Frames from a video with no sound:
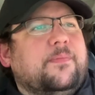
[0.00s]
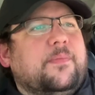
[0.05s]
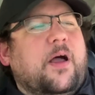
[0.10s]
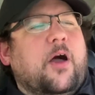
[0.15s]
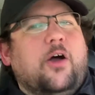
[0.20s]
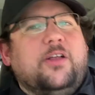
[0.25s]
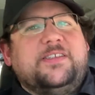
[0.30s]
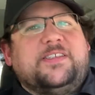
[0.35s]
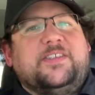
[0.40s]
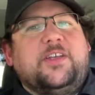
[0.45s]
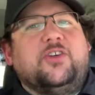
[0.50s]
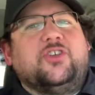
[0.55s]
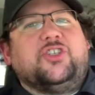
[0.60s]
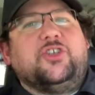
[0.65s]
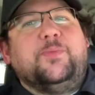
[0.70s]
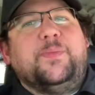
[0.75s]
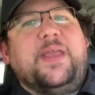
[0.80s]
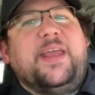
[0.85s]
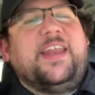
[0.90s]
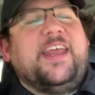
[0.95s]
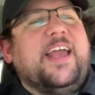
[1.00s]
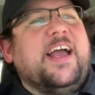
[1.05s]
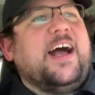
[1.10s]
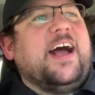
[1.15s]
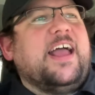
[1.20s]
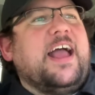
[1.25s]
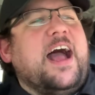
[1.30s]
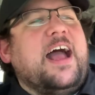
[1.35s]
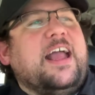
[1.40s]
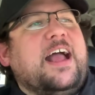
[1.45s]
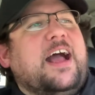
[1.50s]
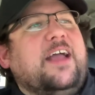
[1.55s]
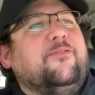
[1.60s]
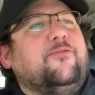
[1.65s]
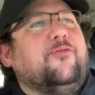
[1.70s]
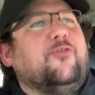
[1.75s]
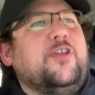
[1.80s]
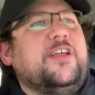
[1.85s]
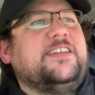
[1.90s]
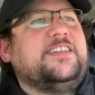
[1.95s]
On social media, I
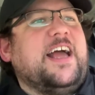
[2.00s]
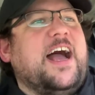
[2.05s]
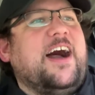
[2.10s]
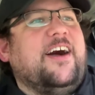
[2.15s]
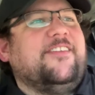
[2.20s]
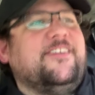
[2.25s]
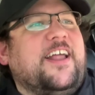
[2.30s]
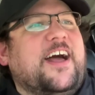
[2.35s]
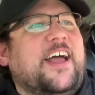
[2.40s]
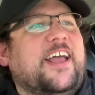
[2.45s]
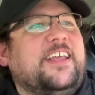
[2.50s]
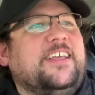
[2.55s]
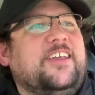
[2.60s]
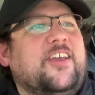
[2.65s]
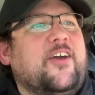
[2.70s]
freaked out and I